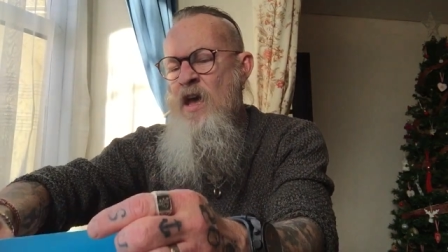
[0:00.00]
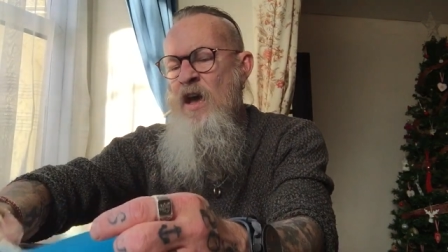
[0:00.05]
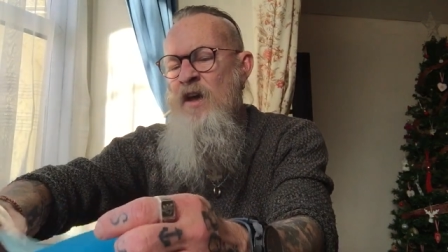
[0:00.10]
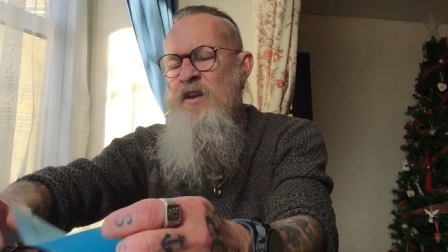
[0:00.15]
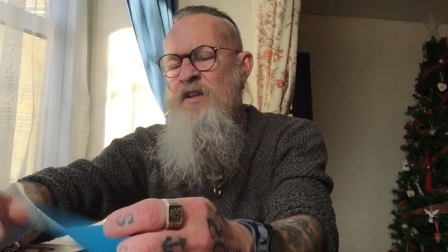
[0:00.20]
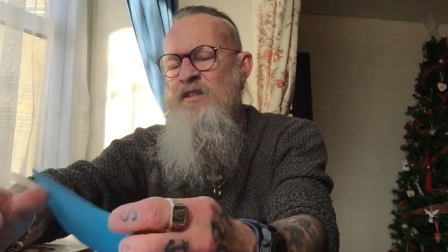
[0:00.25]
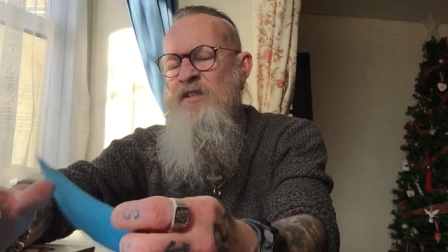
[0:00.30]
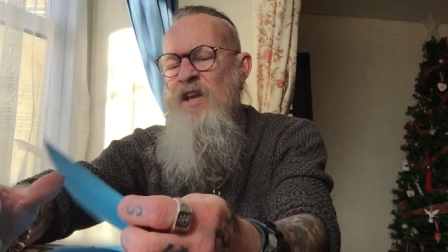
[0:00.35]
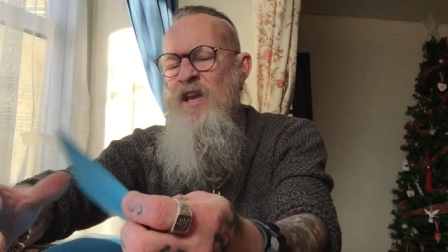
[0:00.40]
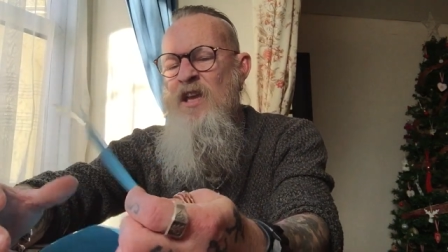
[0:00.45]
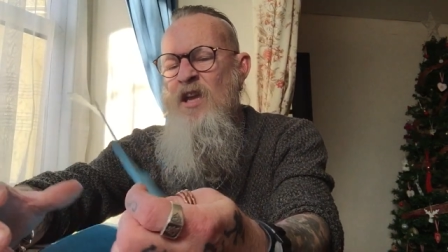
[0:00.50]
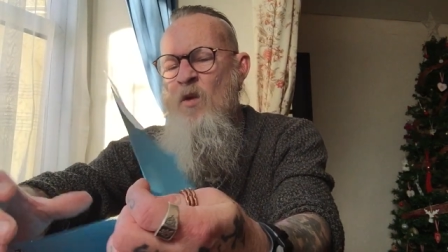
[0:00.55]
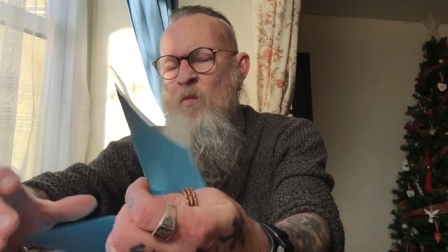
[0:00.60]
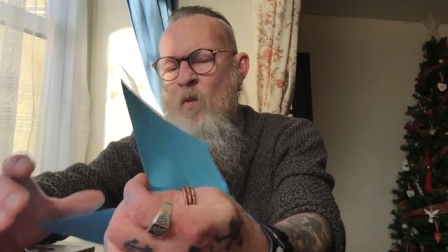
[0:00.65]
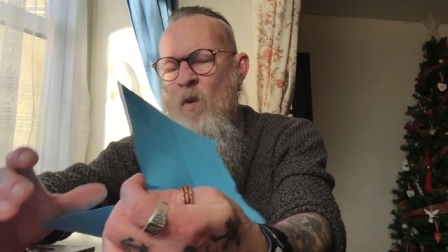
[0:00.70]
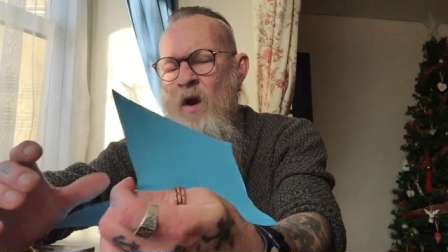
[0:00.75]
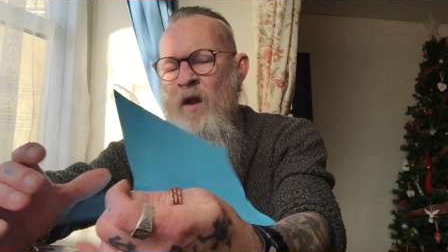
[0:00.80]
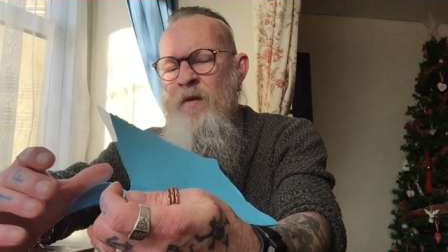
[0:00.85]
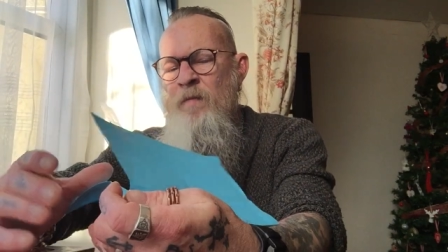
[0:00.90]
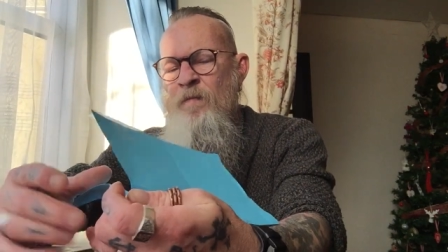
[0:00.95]
And the second
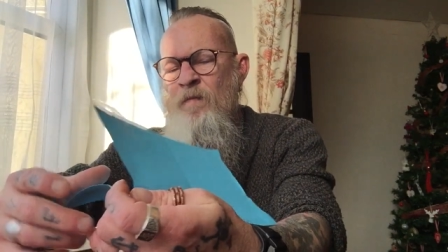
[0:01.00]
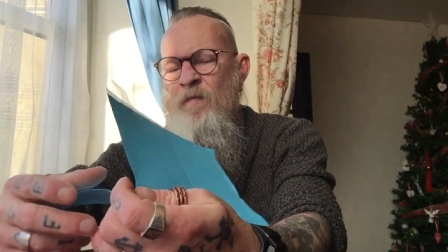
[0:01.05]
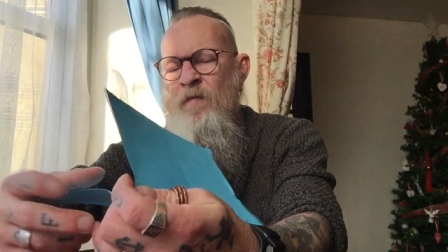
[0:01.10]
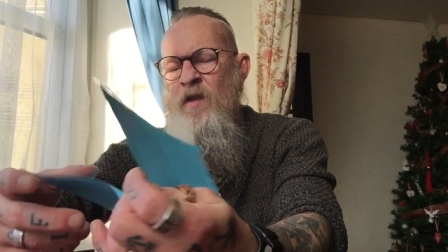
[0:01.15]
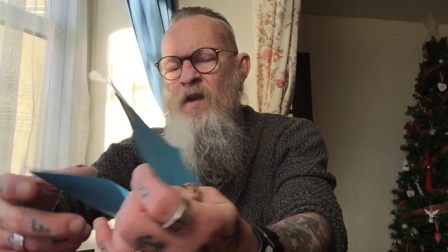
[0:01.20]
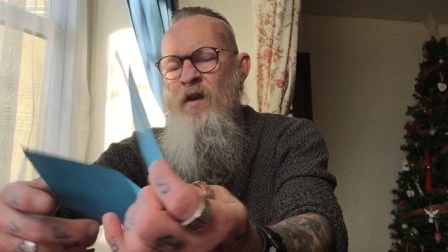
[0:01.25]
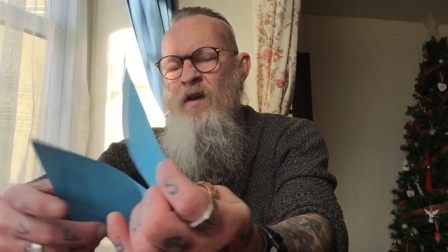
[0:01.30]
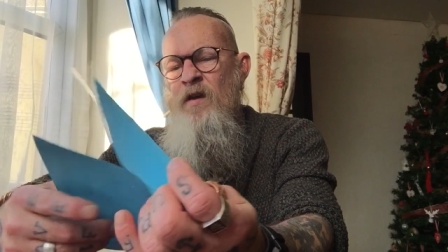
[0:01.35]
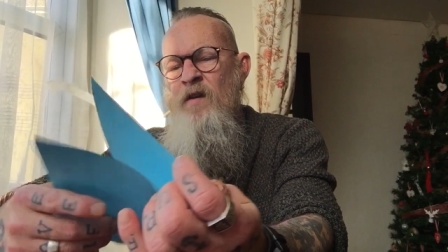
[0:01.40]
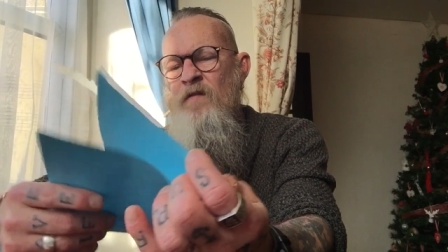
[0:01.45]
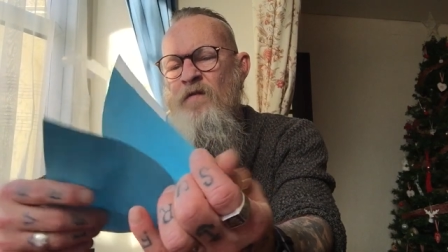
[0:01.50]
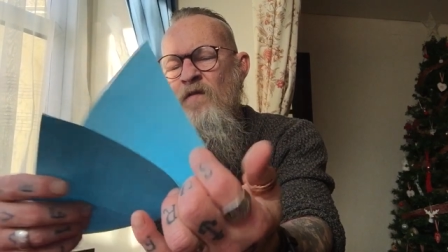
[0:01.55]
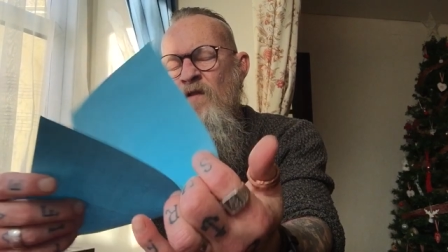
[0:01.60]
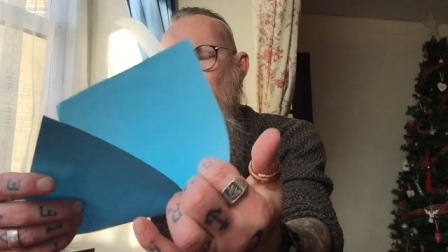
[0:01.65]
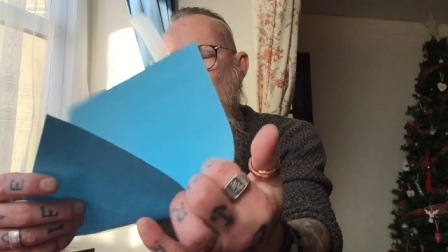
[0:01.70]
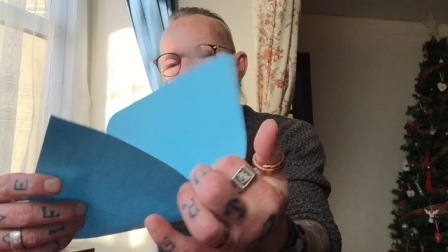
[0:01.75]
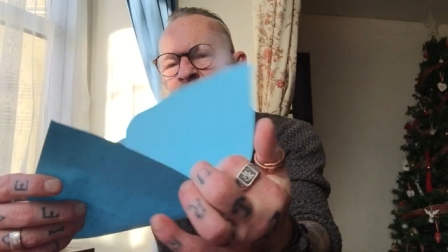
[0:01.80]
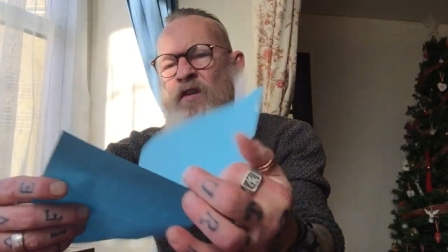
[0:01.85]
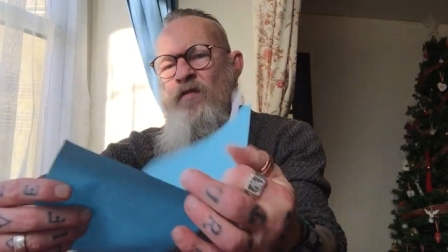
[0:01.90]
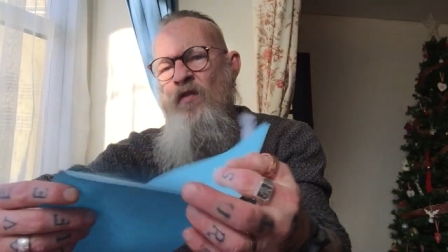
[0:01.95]
one,
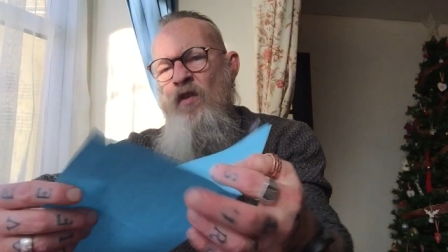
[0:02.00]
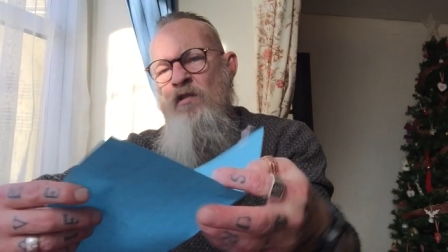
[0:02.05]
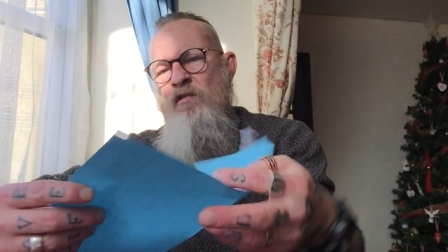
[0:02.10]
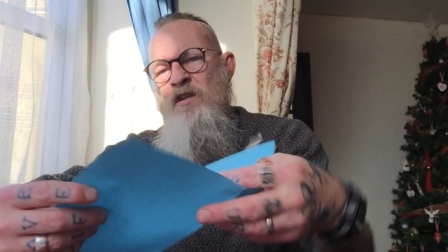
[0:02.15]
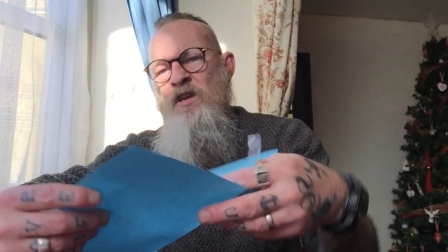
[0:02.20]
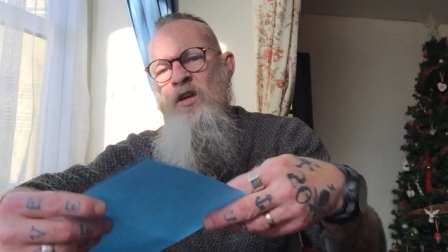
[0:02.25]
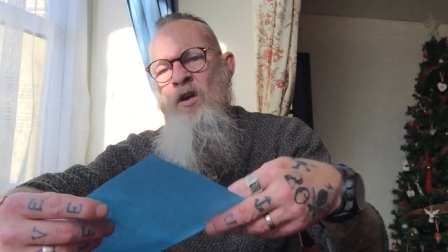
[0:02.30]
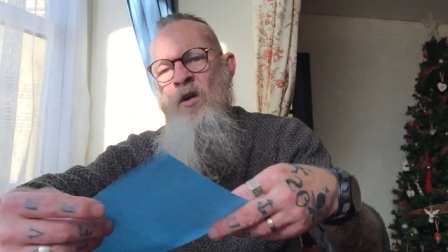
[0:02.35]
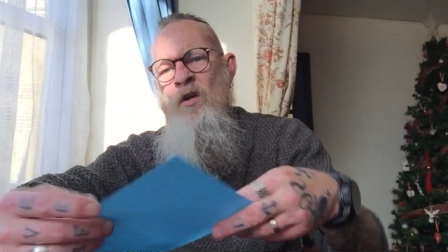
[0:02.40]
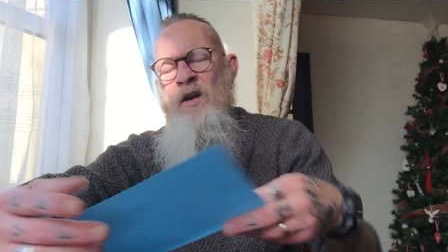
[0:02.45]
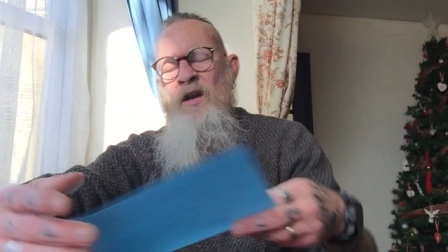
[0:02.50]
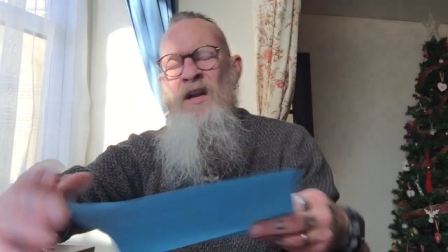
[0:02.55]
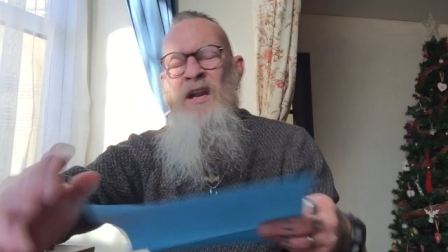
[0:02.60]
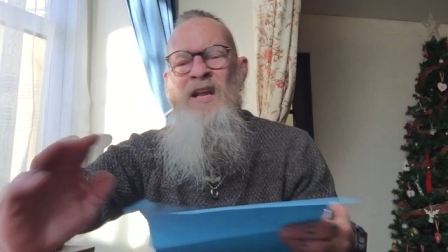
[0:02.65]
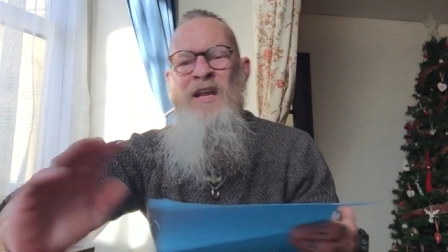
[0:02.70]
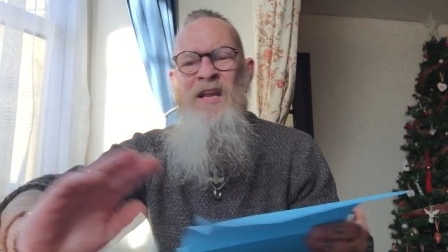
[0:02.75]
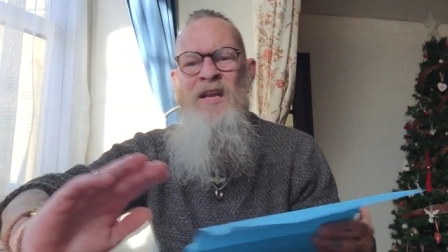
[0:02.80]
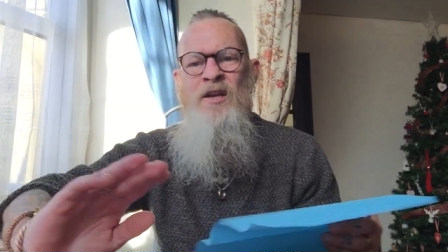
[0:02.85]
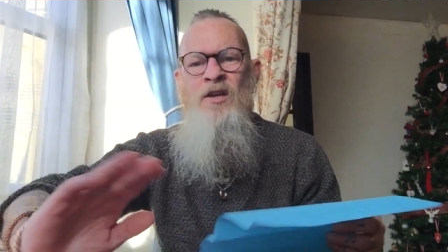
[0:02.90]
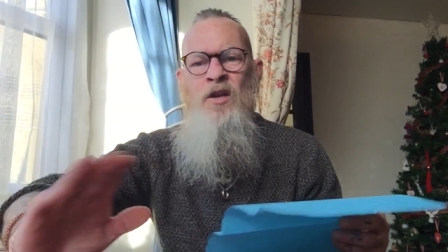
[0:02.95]
very, very
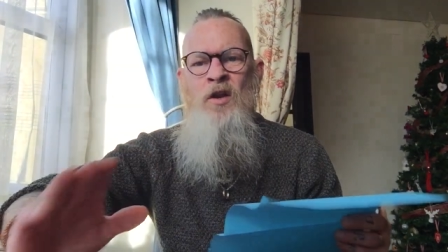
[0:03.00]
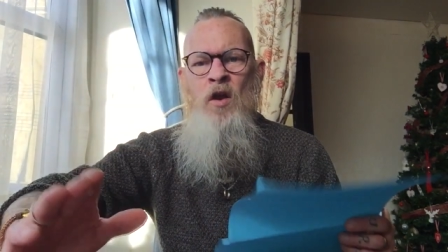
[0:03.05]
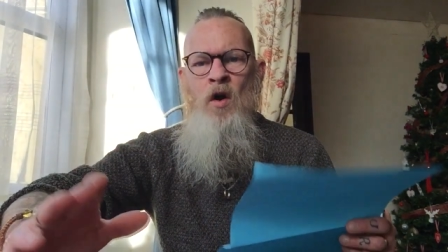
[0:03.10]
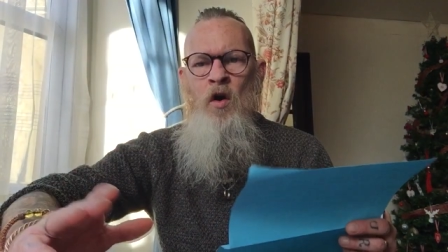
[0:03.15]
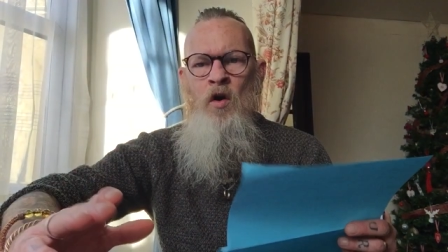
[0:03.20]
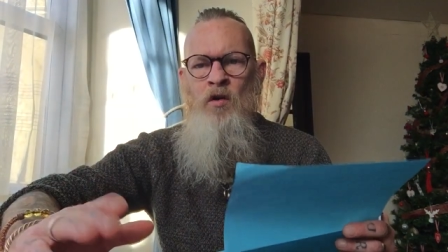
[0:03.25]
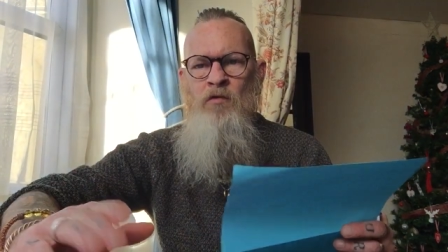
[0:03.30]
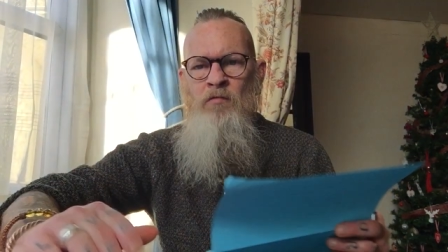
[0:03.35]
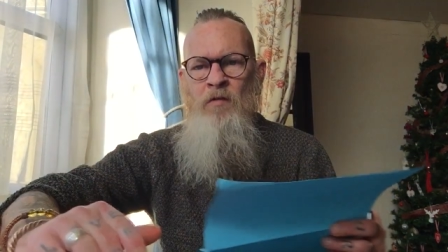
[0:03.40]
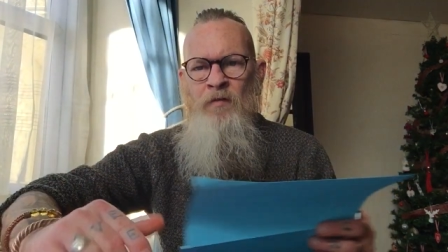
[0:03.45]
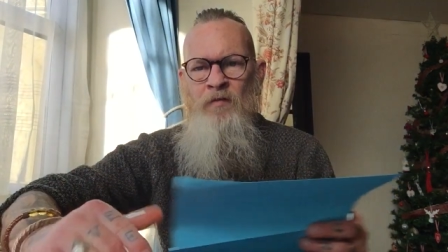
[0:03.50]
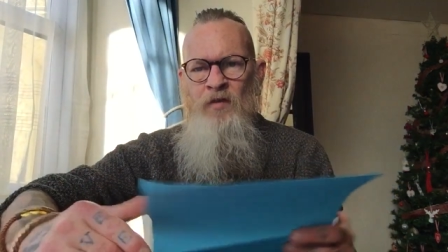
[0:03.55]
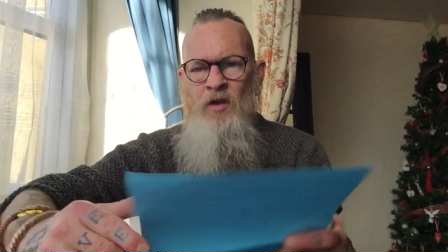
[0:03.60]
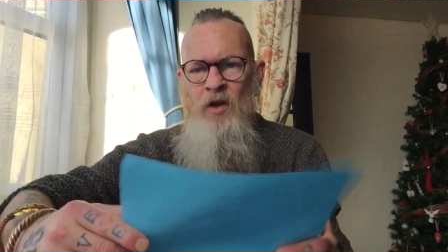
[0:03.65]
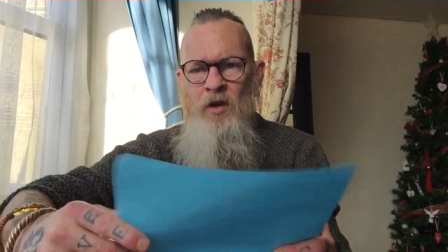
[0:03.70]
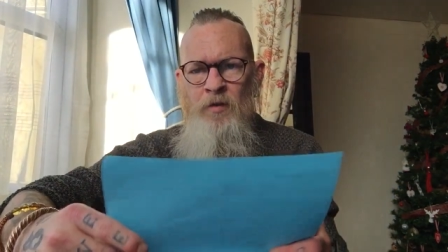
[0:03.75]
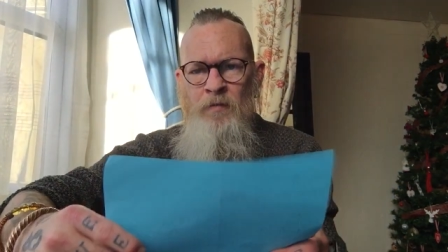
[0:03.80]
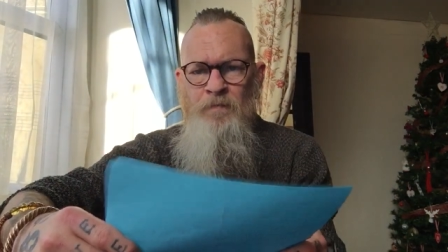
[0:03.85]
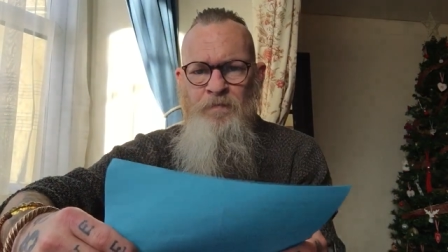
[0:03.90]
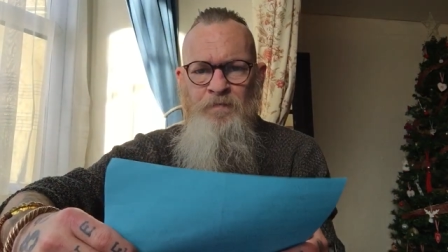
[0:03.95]
kindly, not a
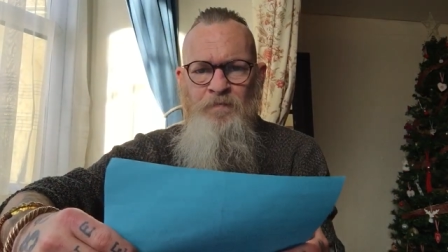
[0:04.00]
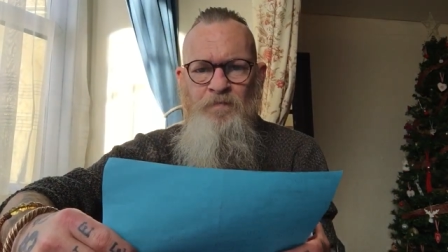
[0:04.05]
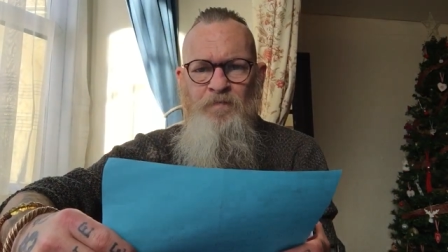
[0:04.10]
review.